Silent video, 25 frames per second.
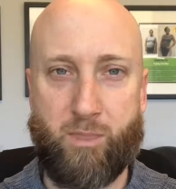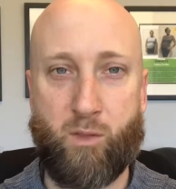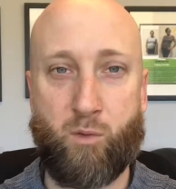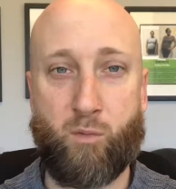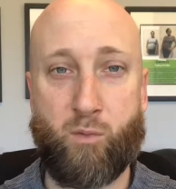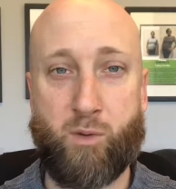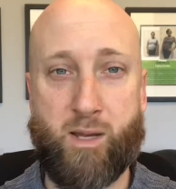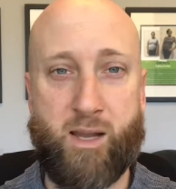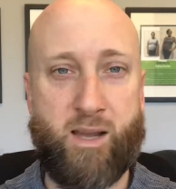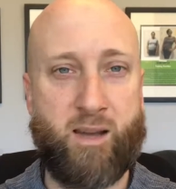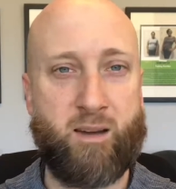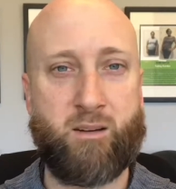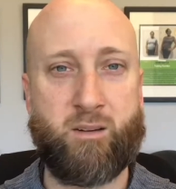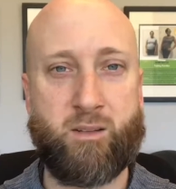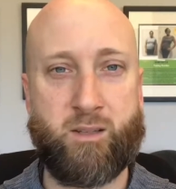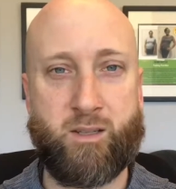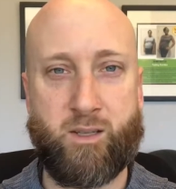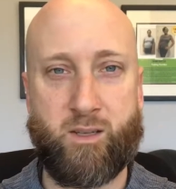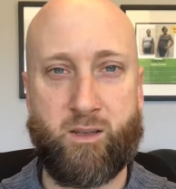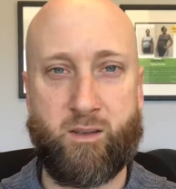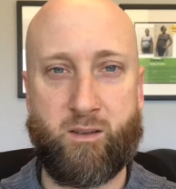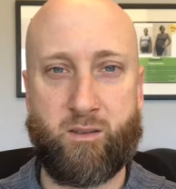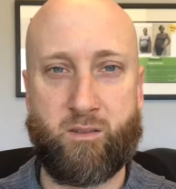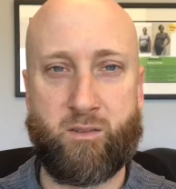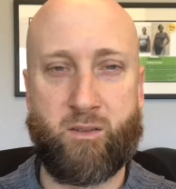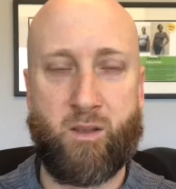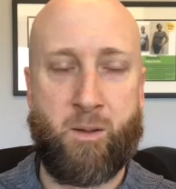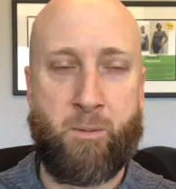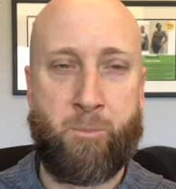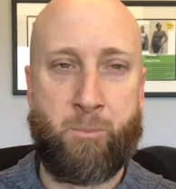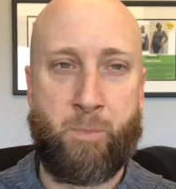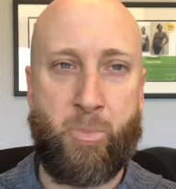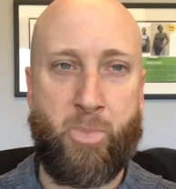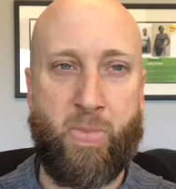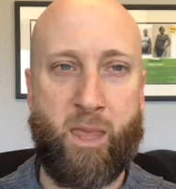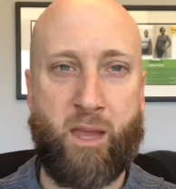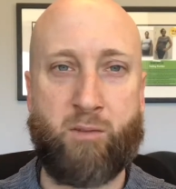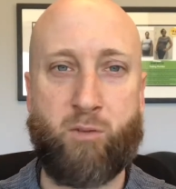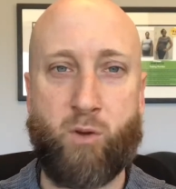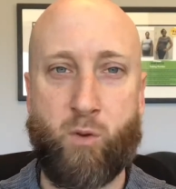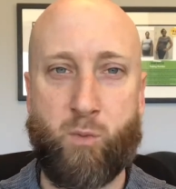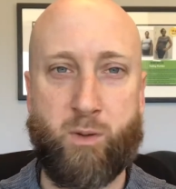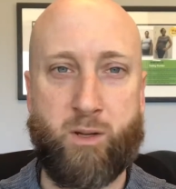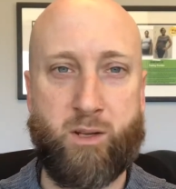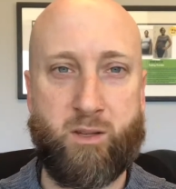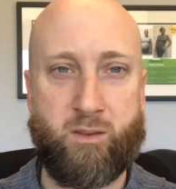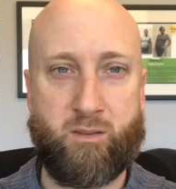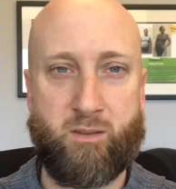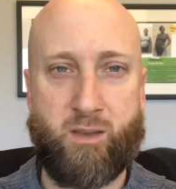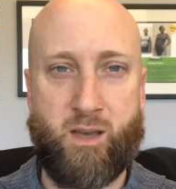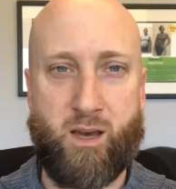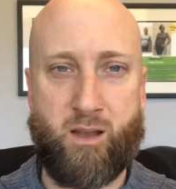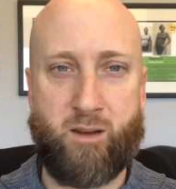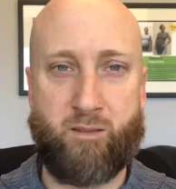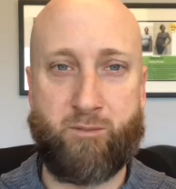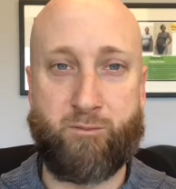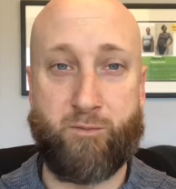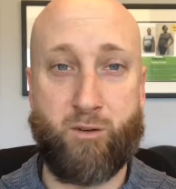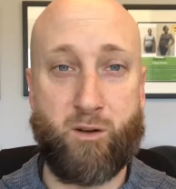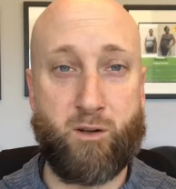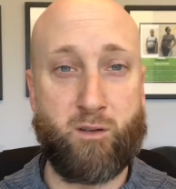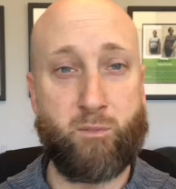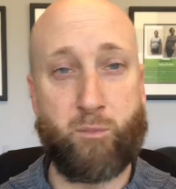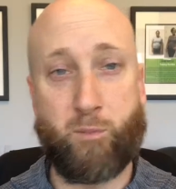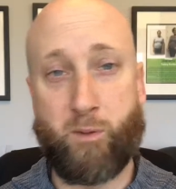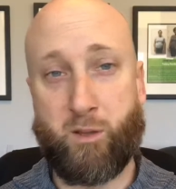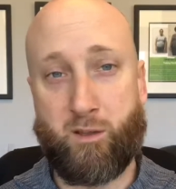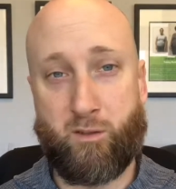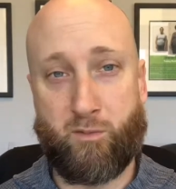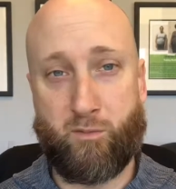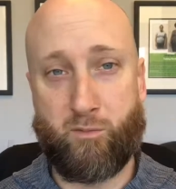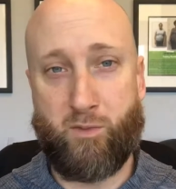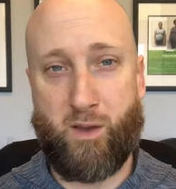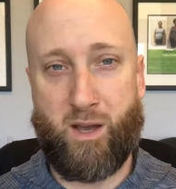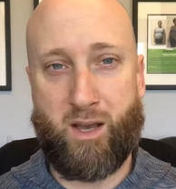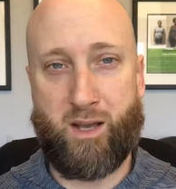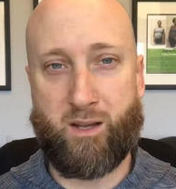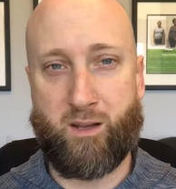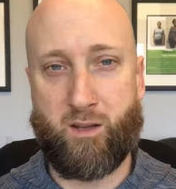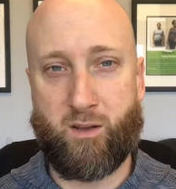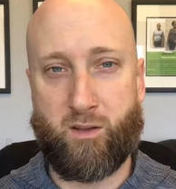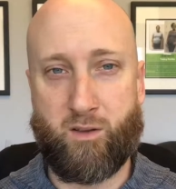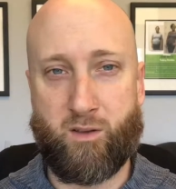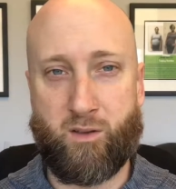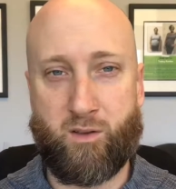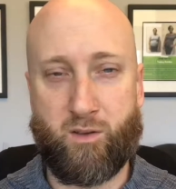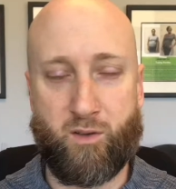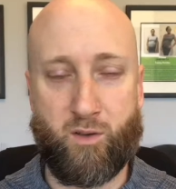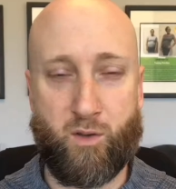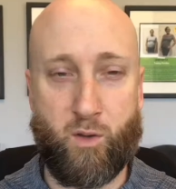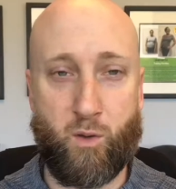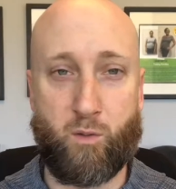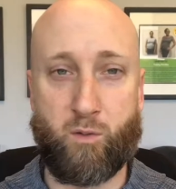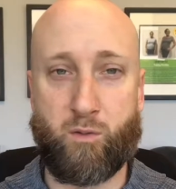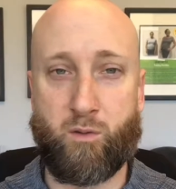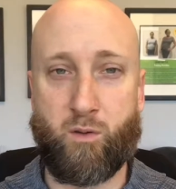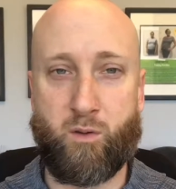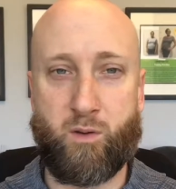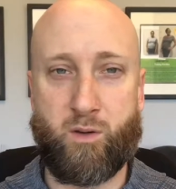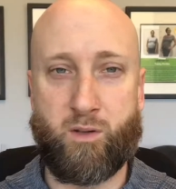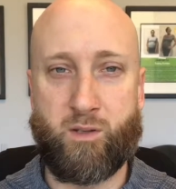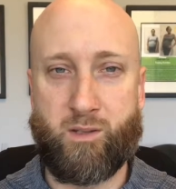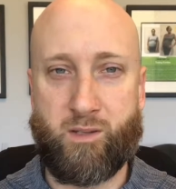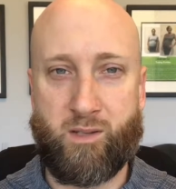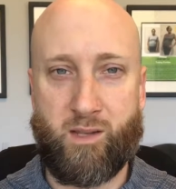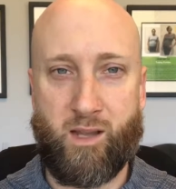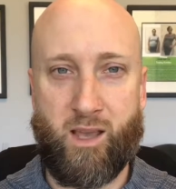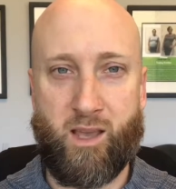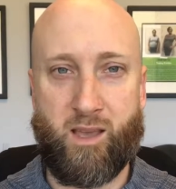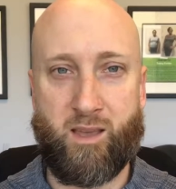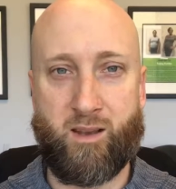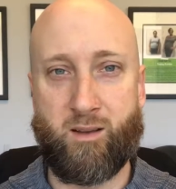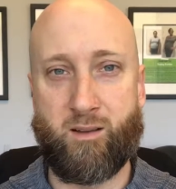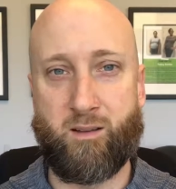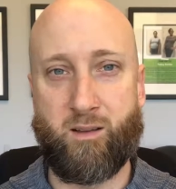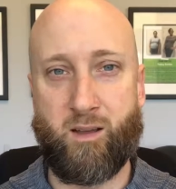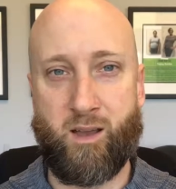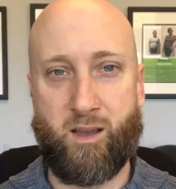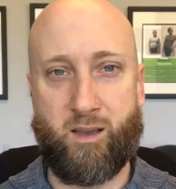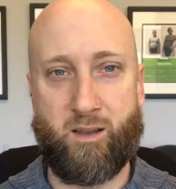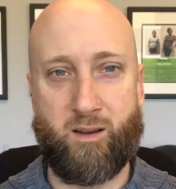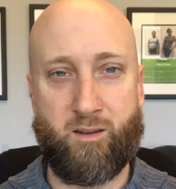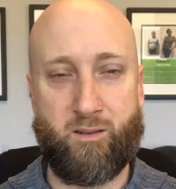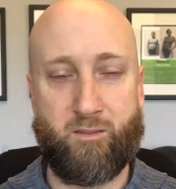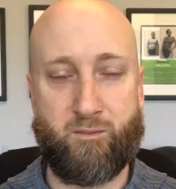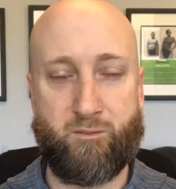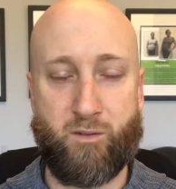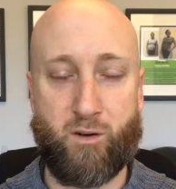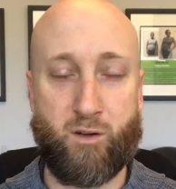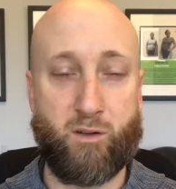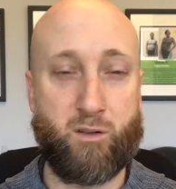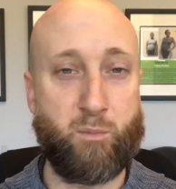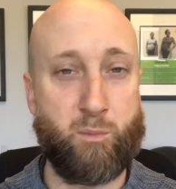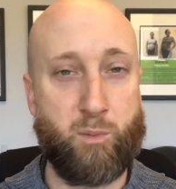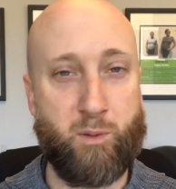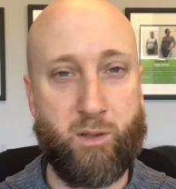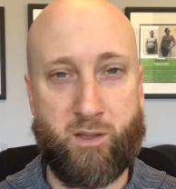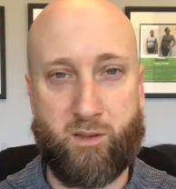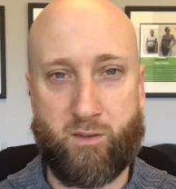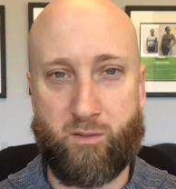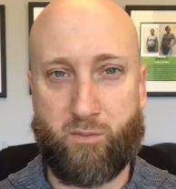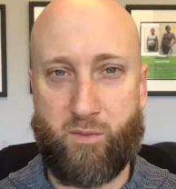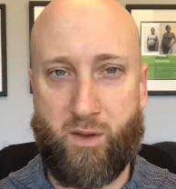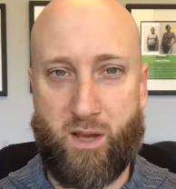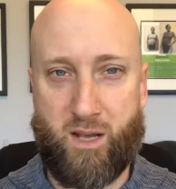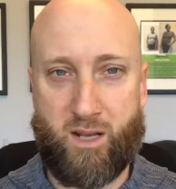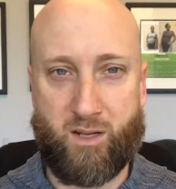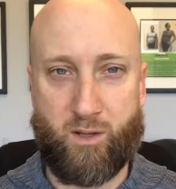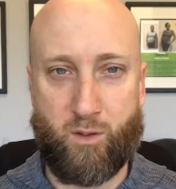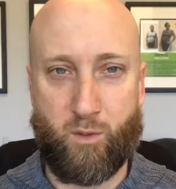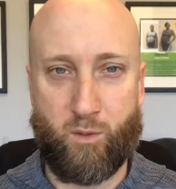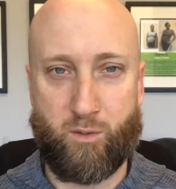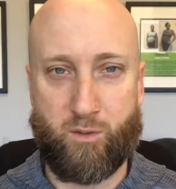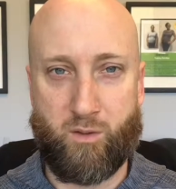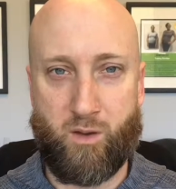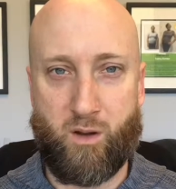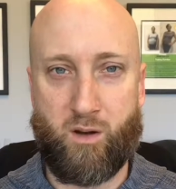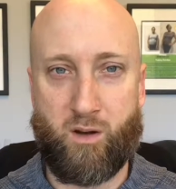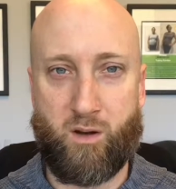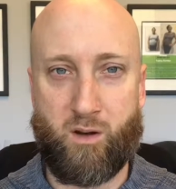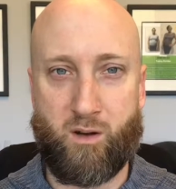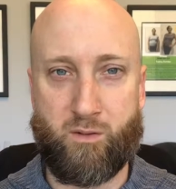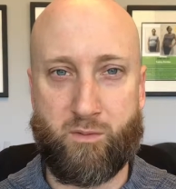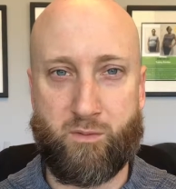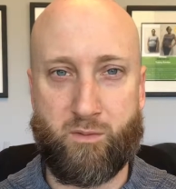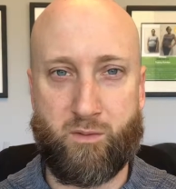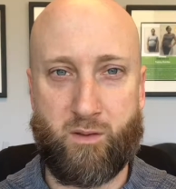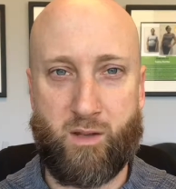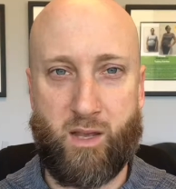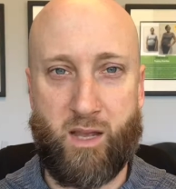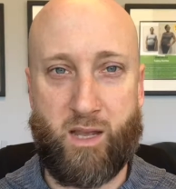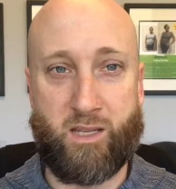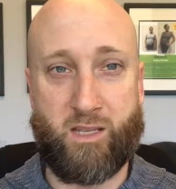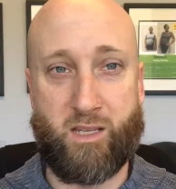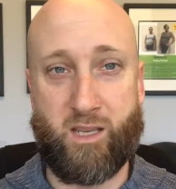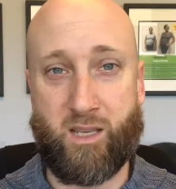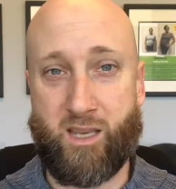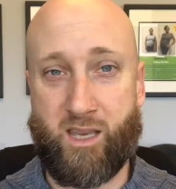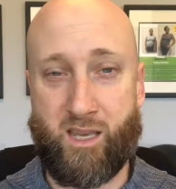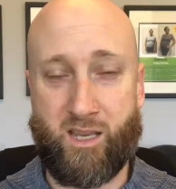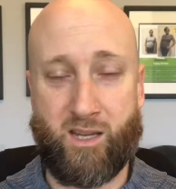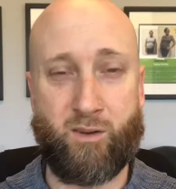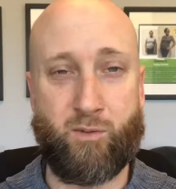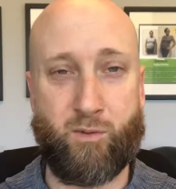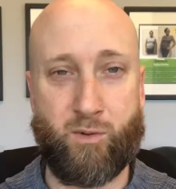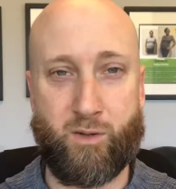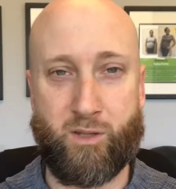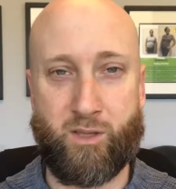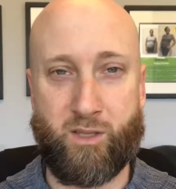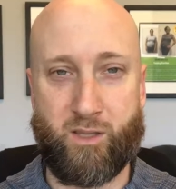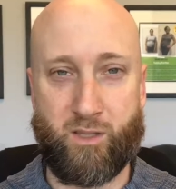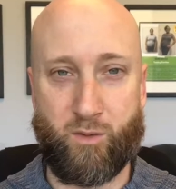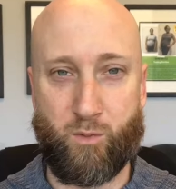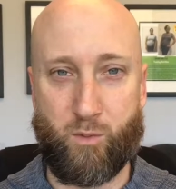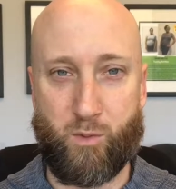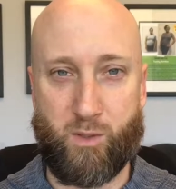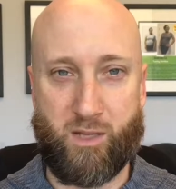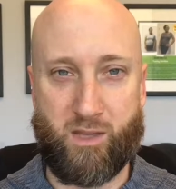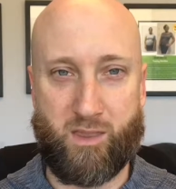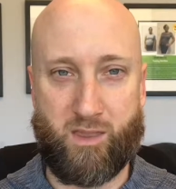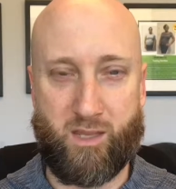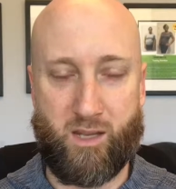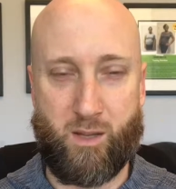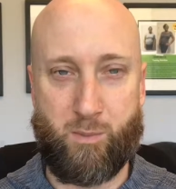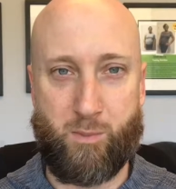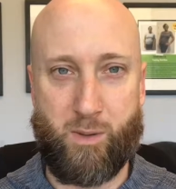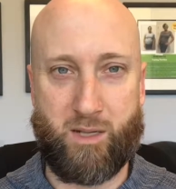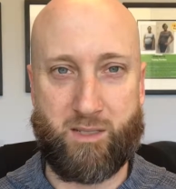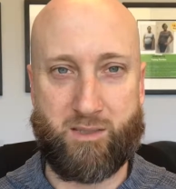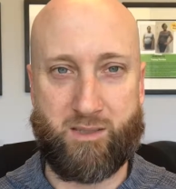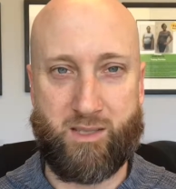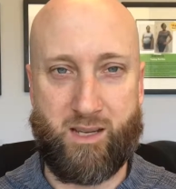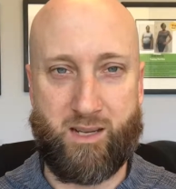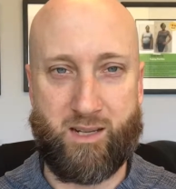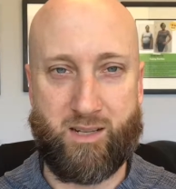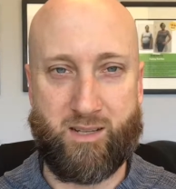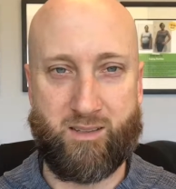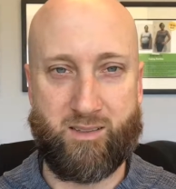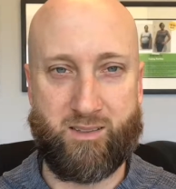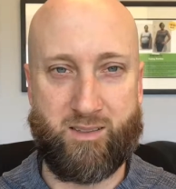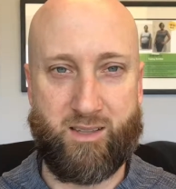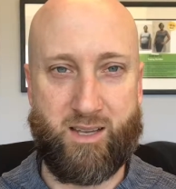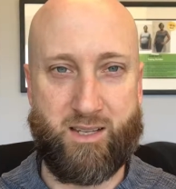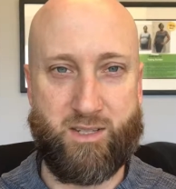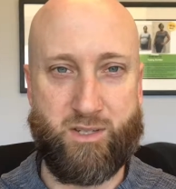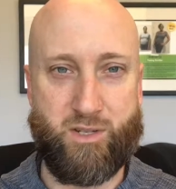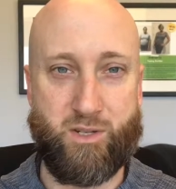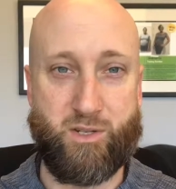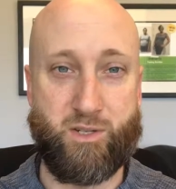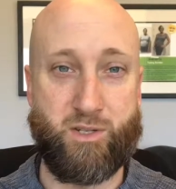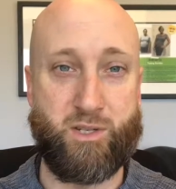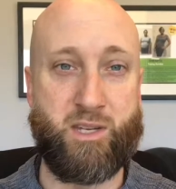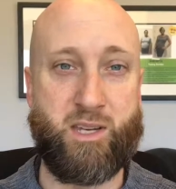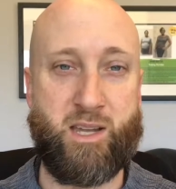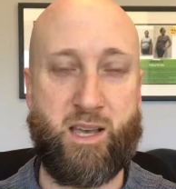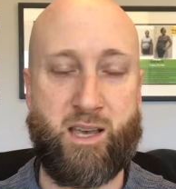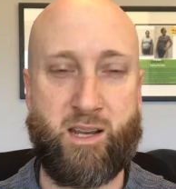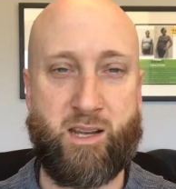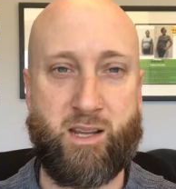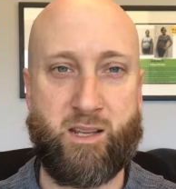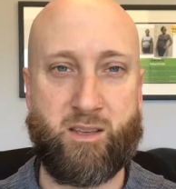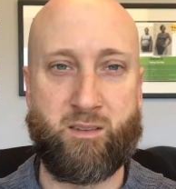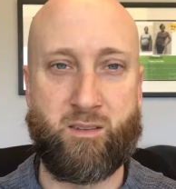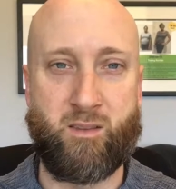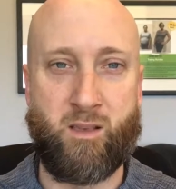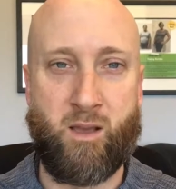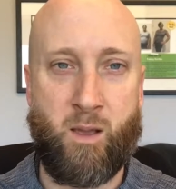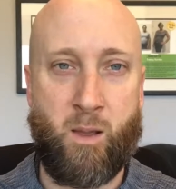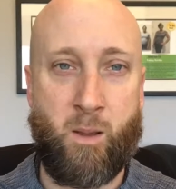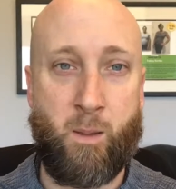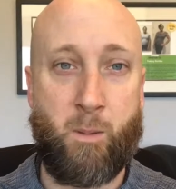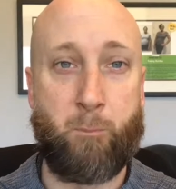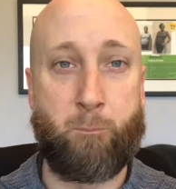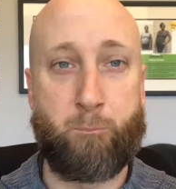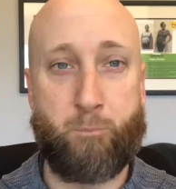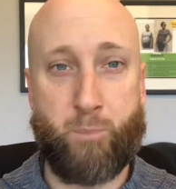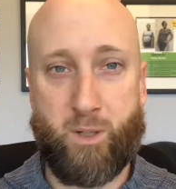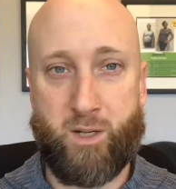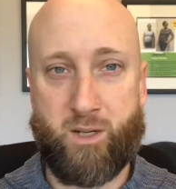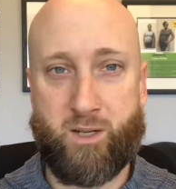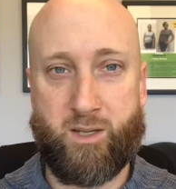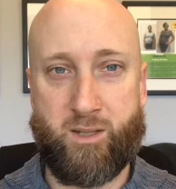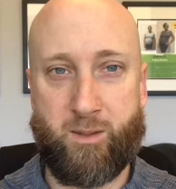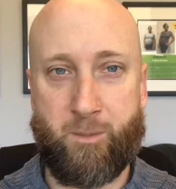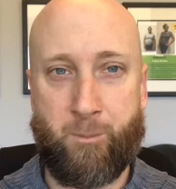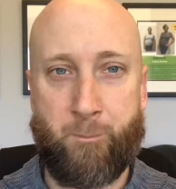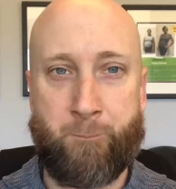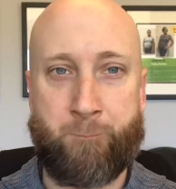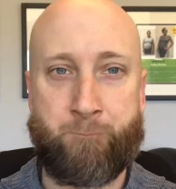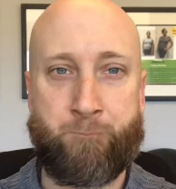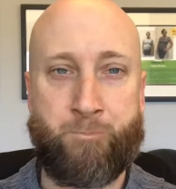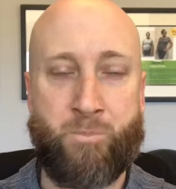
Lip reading: The reality is everybody's got a first place fat goes on and a first place fat goes off, and you can't really do anything about that because that's your genetics. But